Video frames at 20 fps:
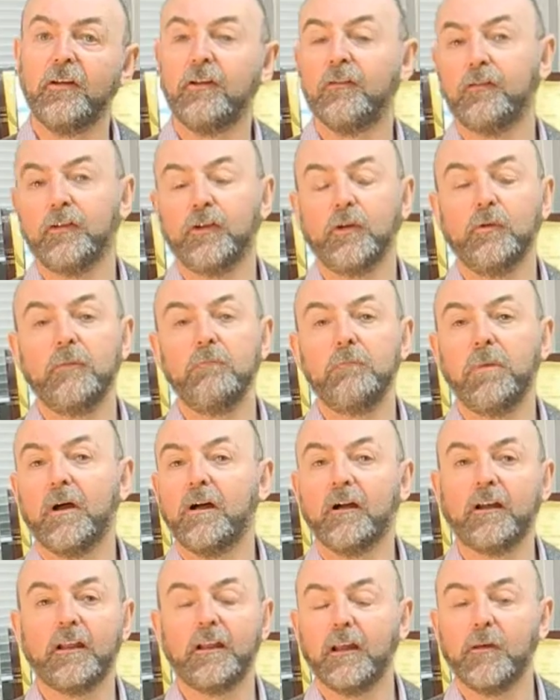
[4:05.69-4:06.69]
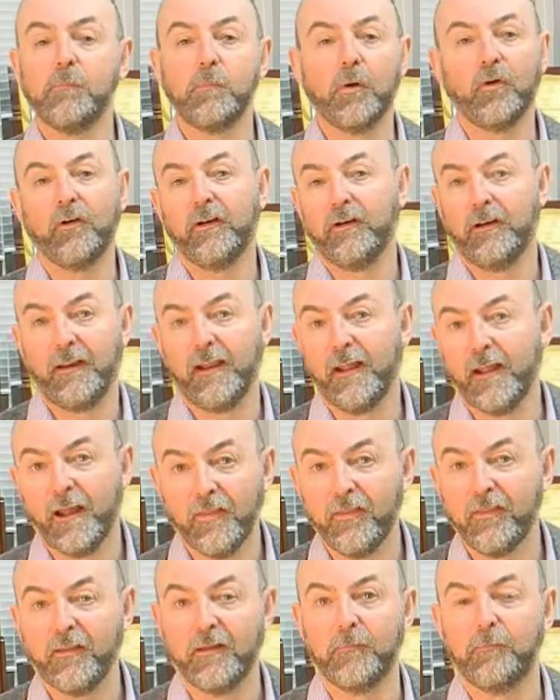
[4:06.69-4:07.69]
for you embarking upon
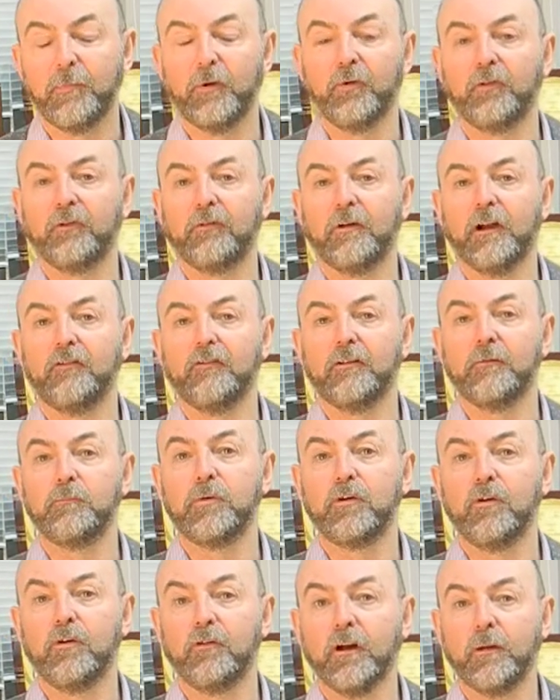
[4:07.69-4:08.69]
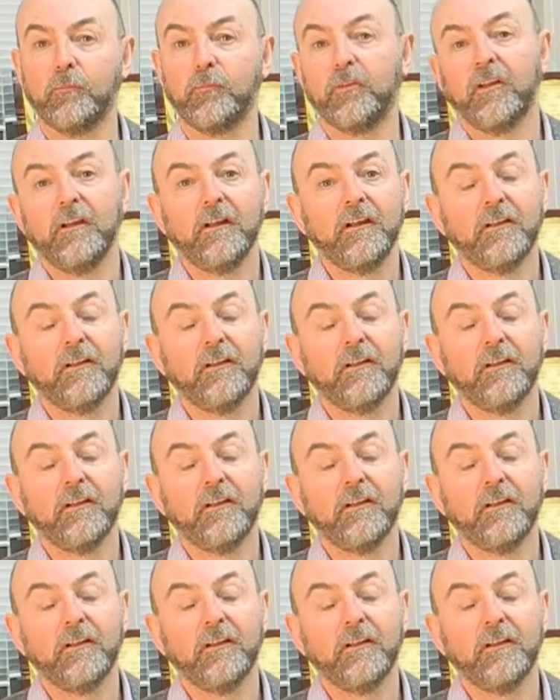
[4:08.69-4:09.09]
other postgraduate programs